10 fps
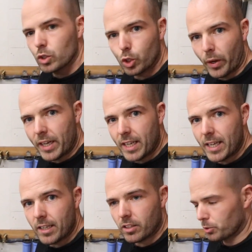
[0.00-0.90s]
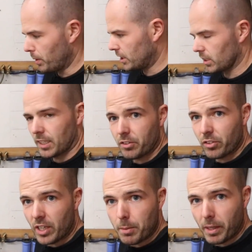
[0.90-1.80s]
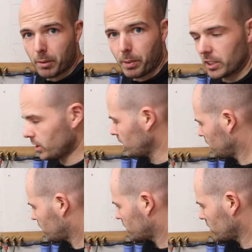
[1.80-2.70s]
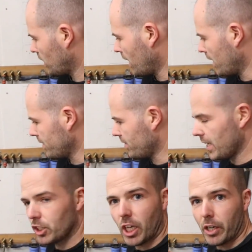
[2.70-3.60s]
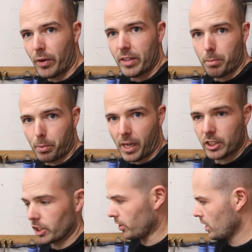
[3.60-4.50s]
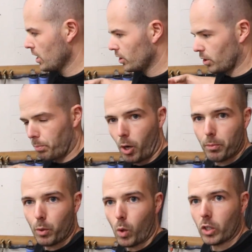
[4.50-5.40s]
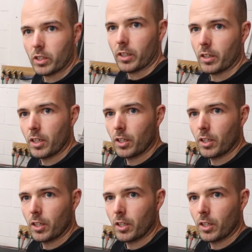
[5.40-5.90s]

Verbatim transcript: So in here, there's basically three big pistons and they generate the pressure to pump the water